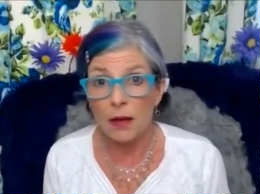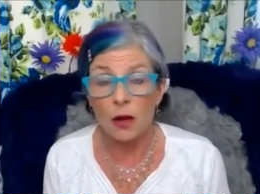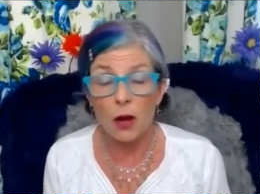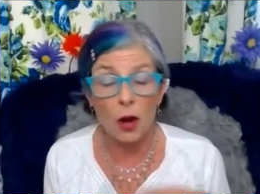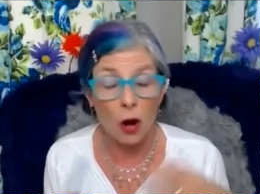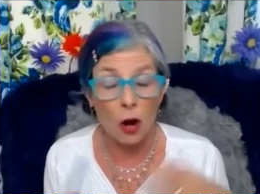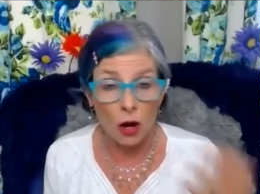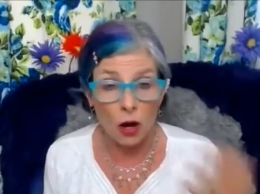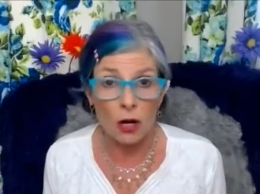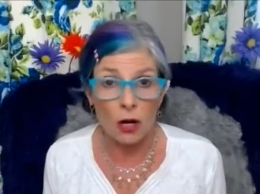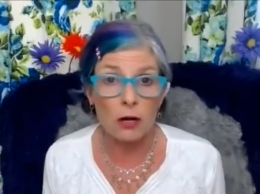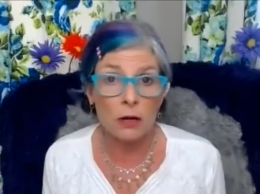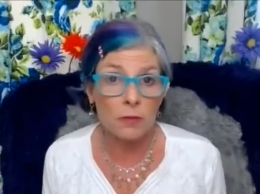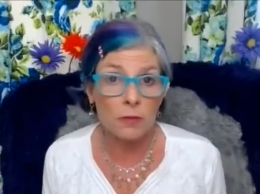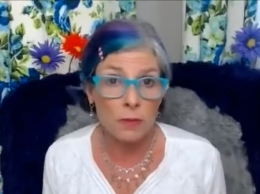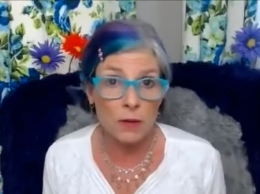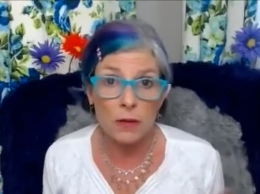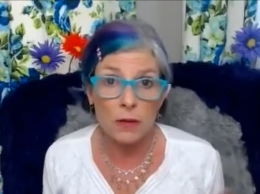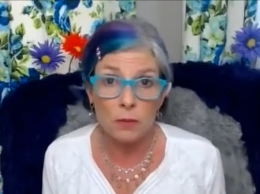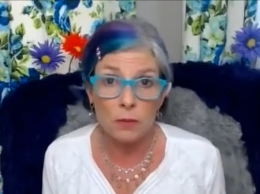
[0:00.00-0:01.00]
are
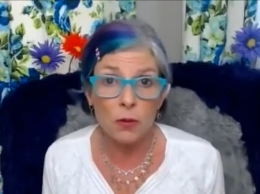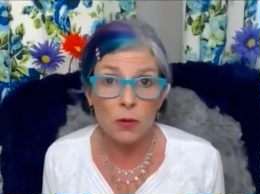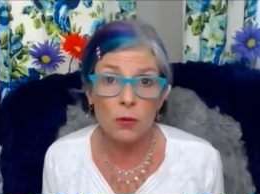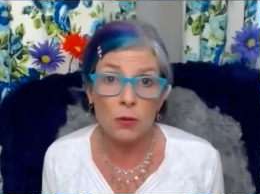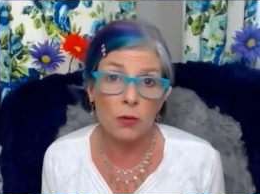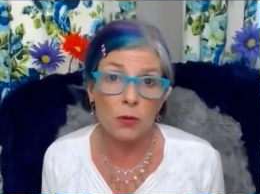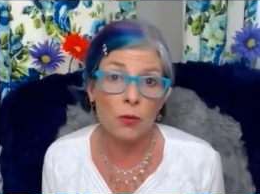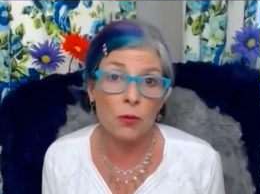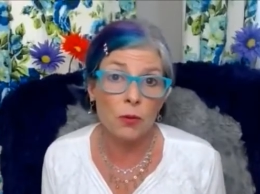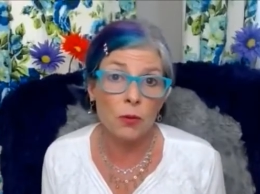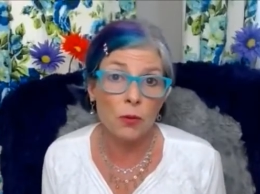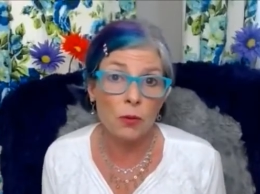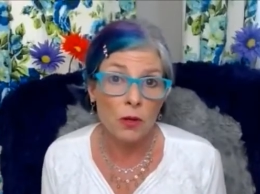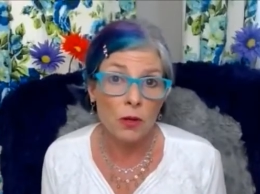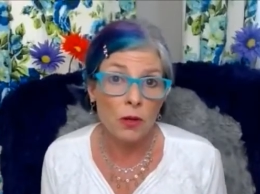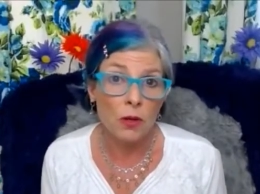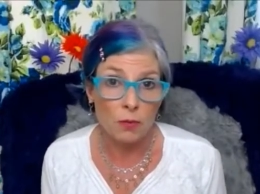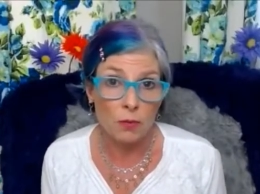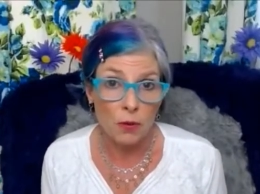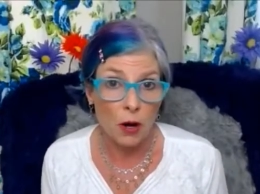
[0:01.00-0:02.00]
people who
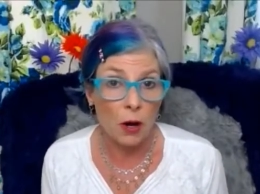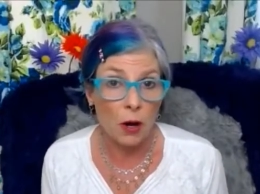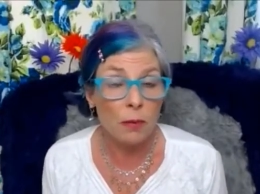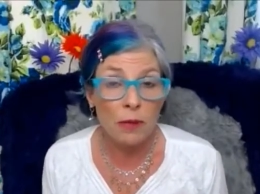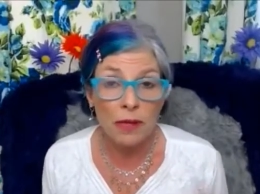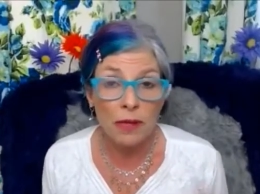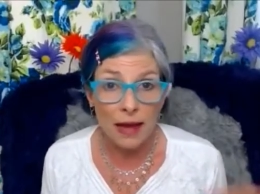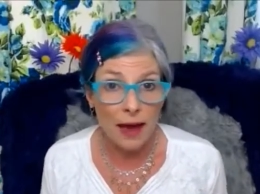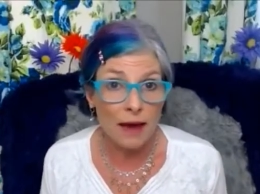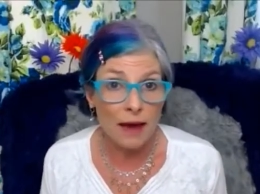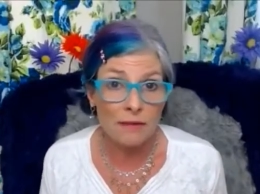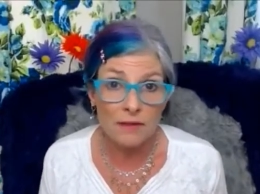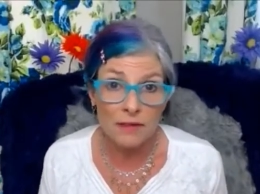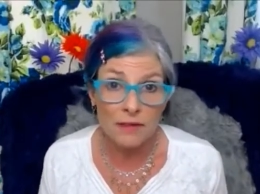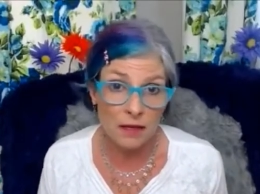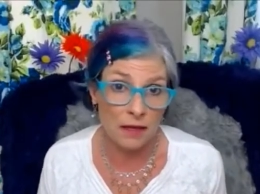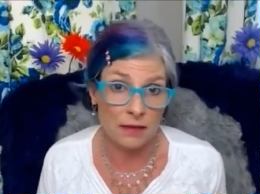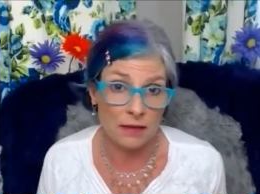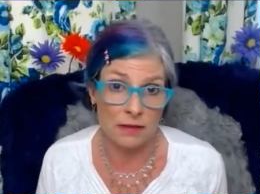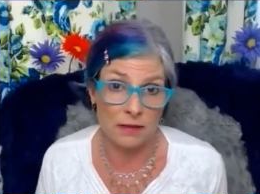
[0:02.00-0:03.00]
probably have
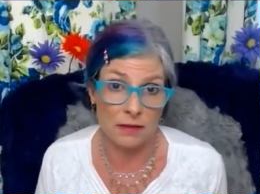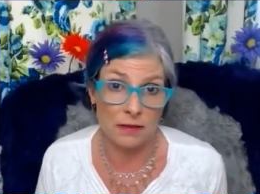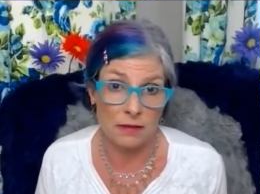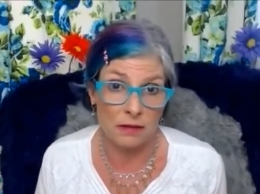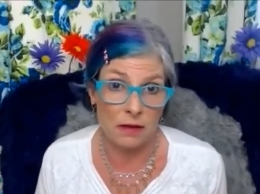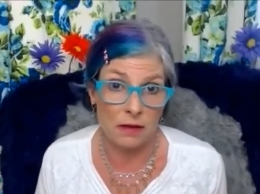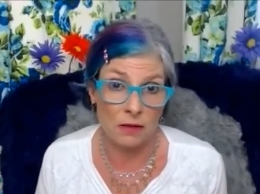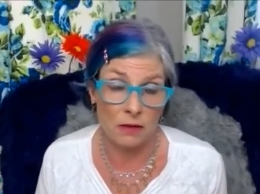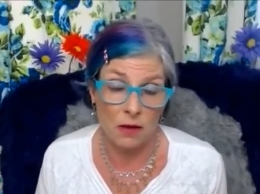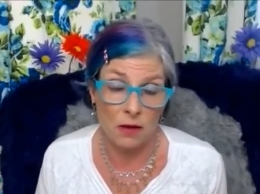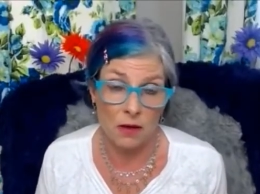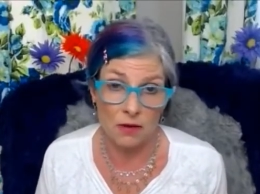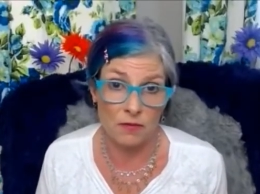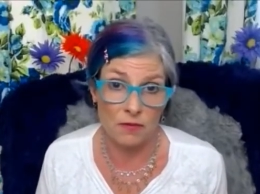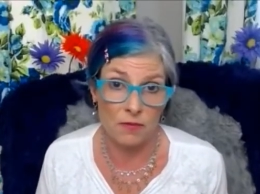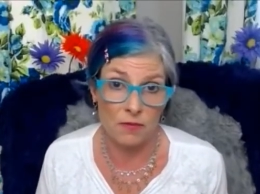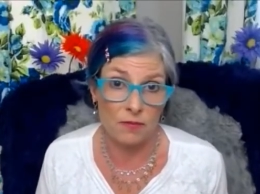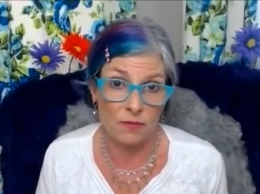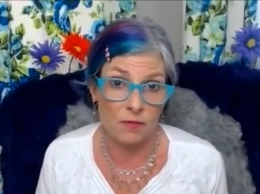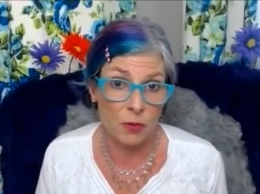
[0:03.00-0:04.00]
done a lot
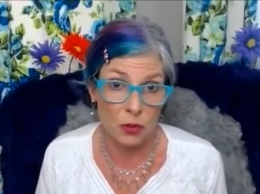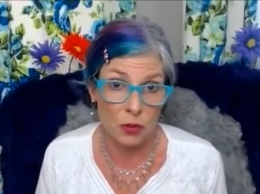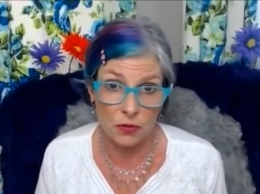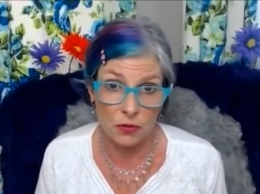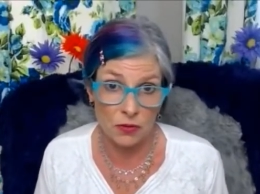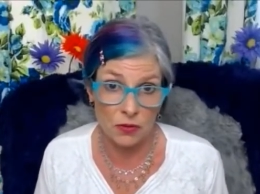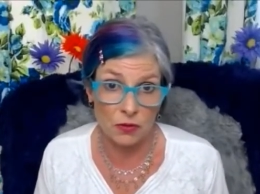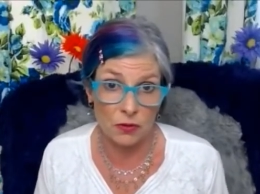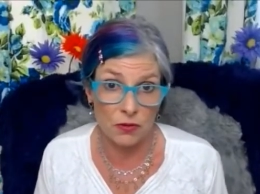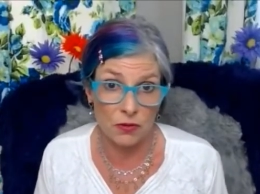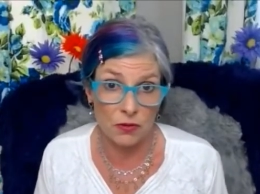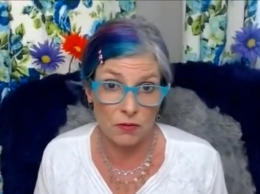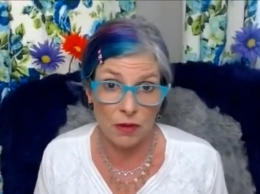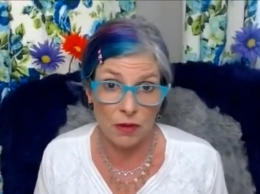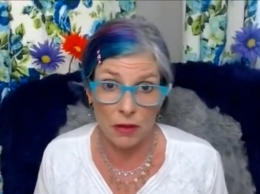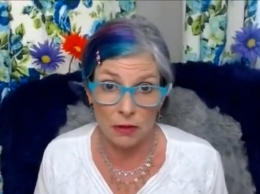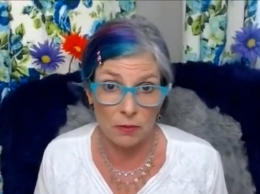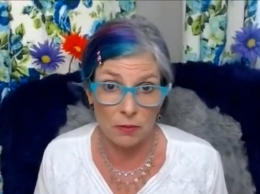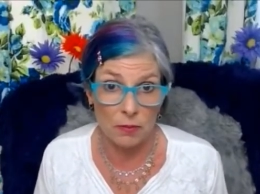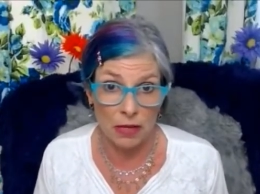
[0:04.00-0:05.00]
of personal
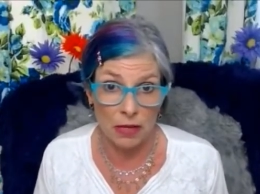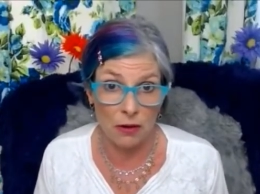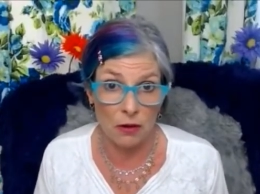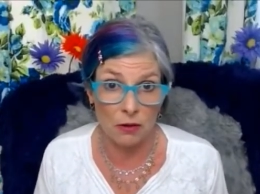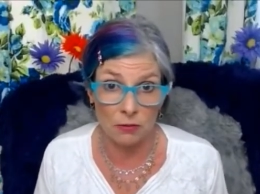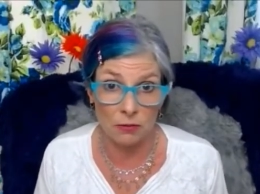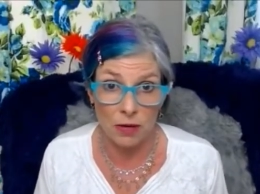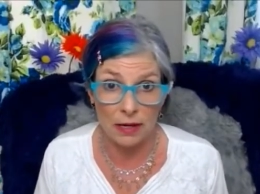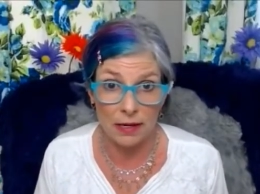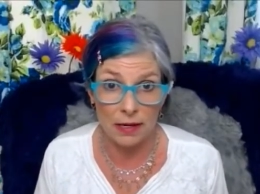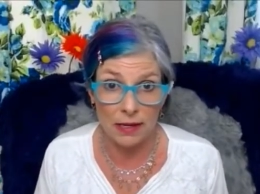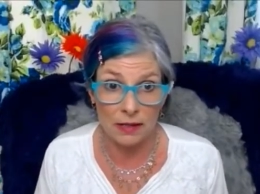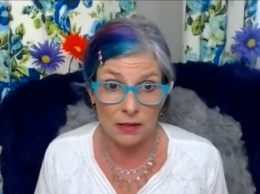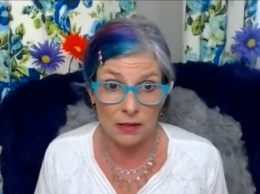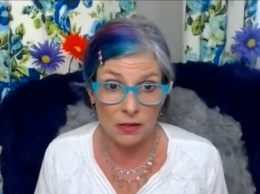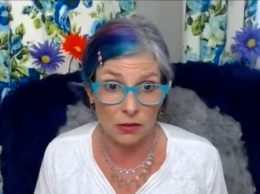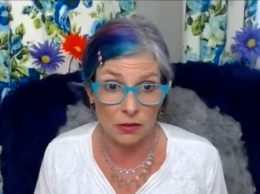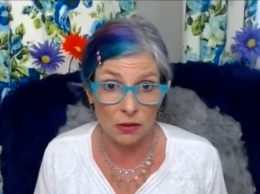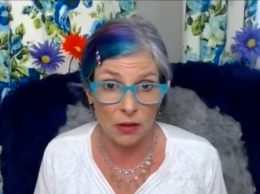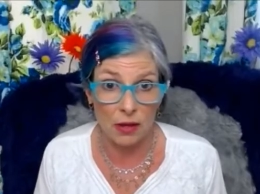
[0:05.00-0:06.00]
development already in
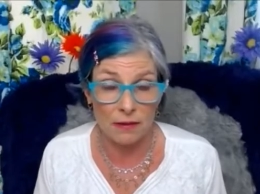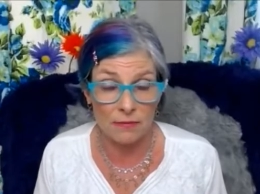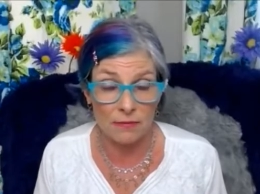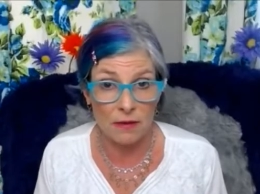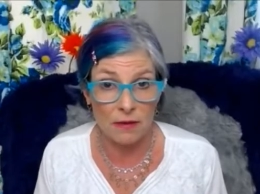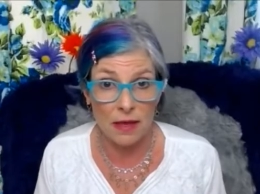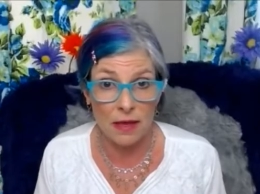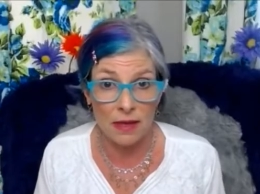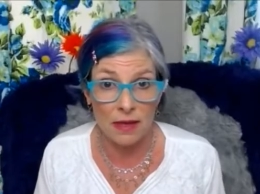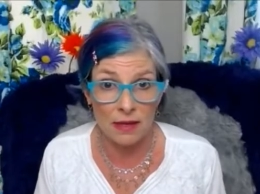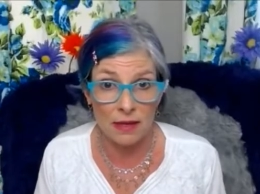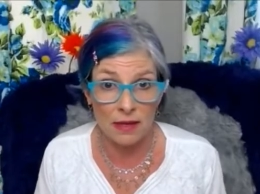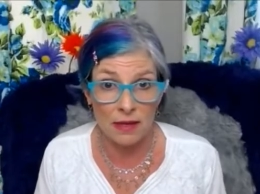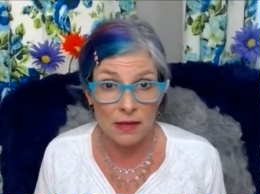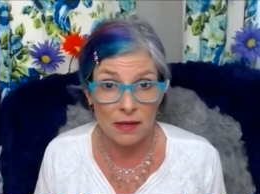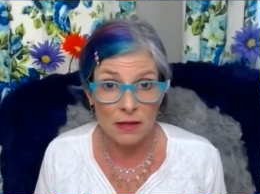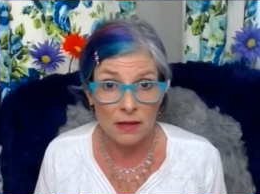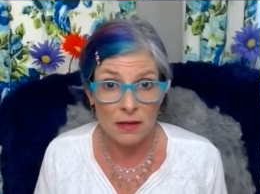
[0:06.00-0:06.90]
your life and